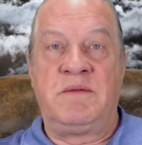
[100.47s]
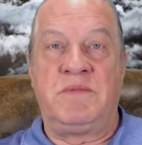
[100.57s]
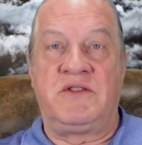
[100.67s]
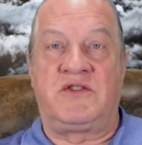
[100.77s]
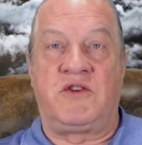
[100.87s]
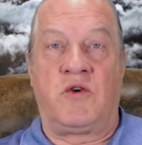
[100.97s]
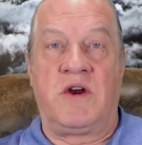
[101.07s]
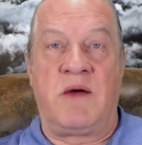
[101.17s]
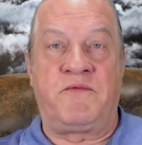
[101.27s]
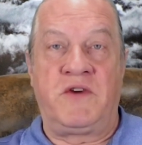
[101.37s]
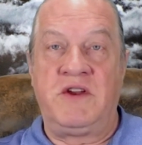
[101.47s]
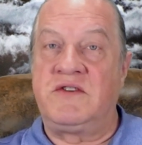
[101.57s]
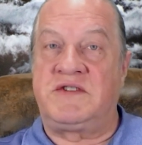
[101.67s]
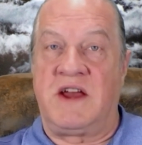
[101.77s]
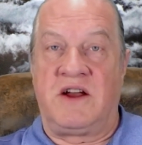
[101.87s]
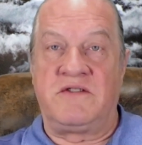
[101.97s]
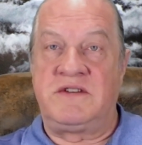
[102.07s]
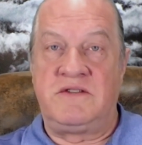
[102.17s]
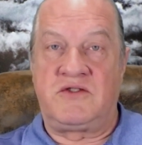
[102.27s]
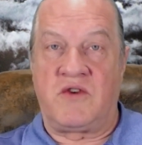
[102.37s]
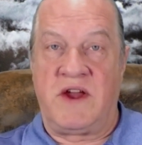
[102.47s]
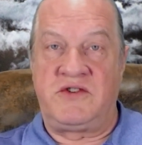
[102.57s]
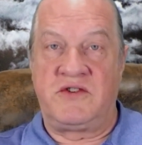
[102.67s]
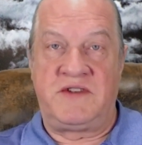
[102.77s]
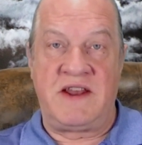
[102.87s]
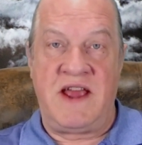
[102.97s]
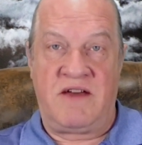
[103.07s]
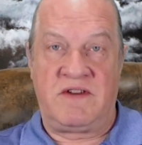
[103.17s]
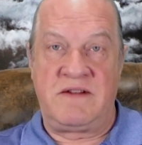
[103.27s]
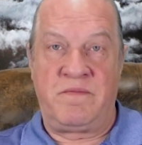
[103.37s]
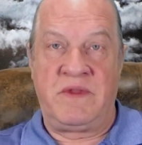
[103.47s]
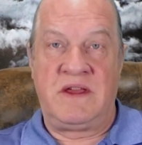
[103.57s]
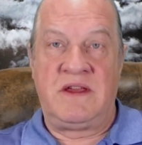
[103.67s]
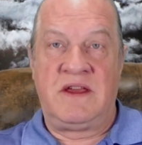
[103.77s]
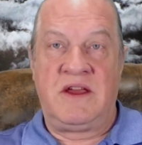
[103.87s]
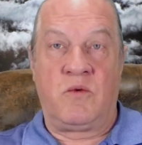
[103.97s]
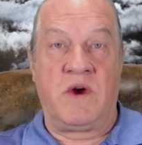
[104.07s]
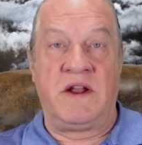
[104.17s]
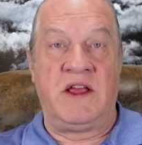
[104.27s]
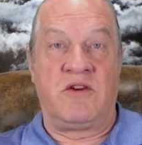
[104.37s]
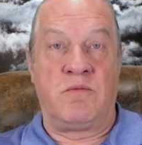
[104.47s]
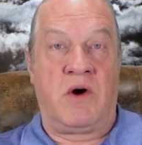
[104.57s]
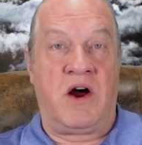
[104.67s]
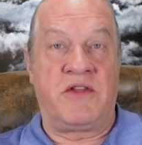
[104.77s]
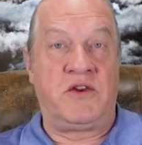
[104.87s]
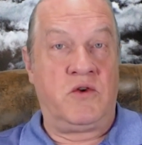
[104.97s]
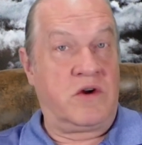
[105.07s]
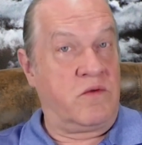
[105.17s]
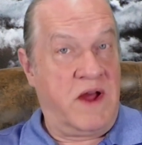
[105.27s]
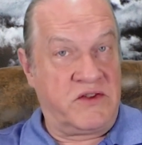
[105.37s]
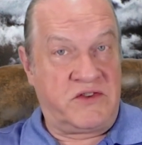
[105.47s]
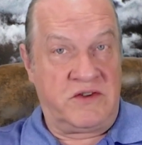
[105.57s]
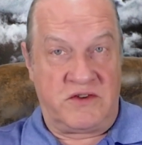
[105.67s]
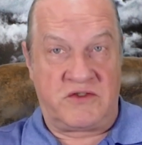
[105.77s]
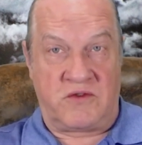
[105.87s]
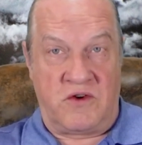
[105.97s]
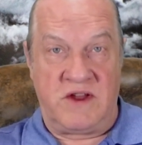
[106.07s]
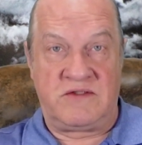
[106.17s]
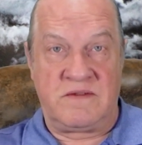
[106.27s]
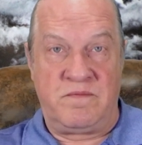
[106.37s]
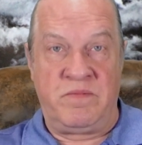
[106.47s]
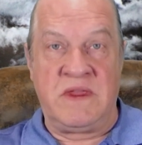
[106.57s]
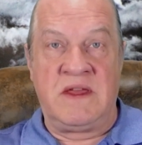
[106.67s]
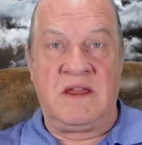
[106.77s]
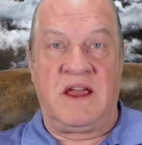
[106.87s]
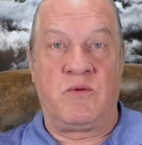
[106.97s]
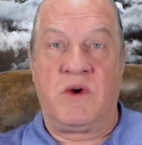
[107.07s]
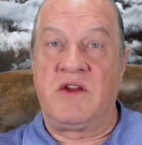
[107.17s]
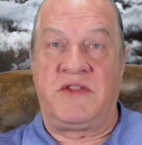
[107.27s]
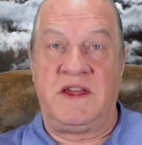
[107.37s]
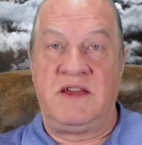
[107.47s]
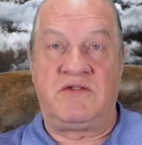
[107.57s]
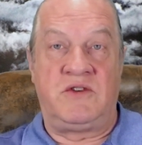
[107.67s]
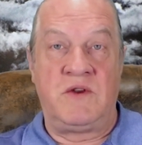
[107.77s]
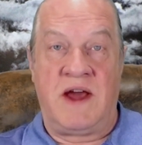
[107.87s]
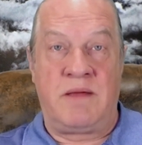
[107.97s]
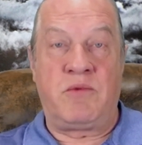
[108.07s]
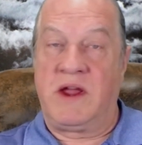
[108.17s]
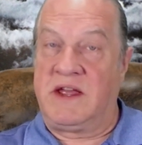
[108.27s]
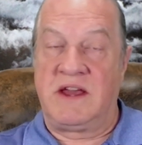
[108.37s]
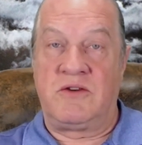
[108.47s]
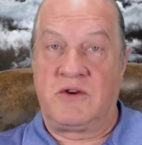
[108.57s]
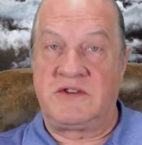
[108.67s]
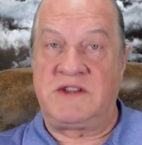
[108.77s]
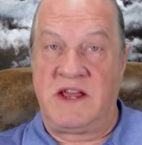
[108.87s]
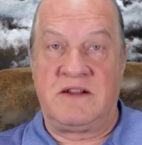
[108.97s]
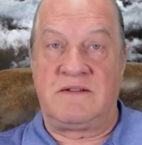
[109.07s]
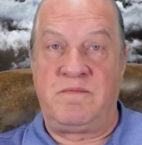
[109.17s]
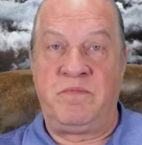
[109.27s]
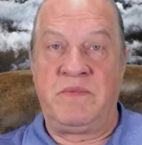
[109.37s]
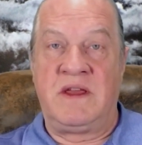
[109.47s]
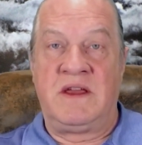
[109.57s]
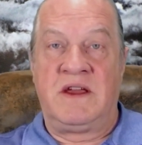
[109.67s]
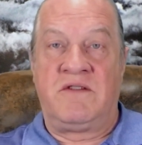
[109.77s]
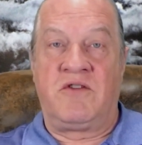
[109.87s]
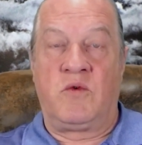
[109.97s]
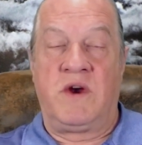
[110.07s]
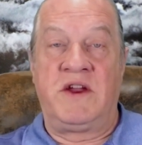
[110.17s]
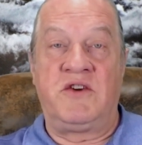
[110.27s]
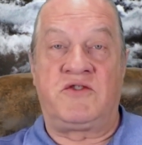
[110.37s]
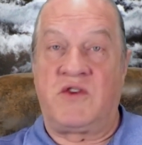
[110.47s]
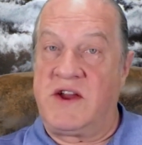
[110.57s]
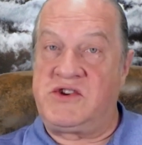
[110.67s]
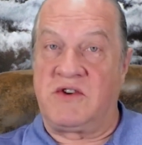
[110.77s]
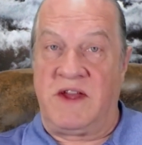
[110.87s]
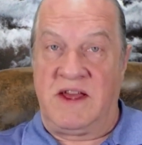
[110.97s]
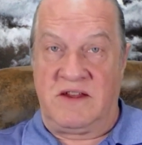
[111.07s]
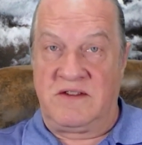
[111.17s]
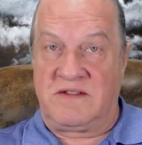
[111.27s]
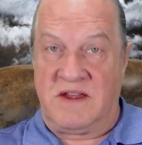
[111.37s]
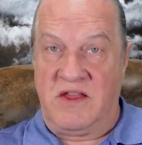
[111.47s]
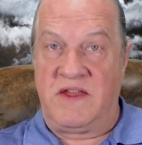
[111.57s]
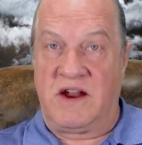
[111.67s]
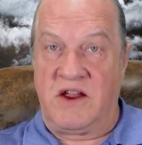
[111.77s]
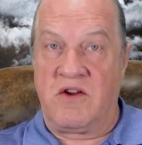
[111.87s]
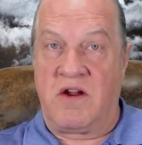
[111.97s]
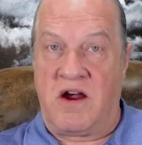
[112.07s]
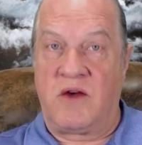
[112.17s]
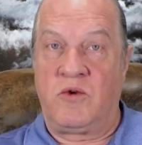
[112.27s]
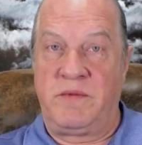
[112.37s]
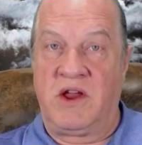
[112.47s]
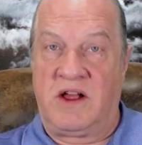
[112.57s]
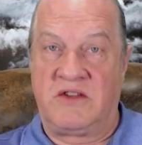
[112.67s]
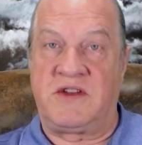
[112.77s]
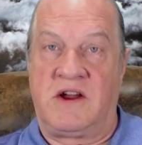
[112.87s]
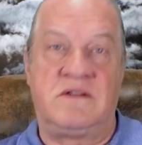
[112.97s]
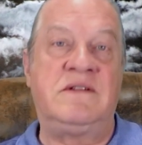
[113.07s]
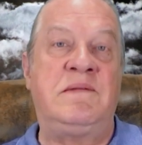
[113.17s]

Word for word: But store up for yourselves treasures in heaven, where neither moth nor rust destroys, and where thieves do not break in or steal. For where your treasure is, there your heart will be also.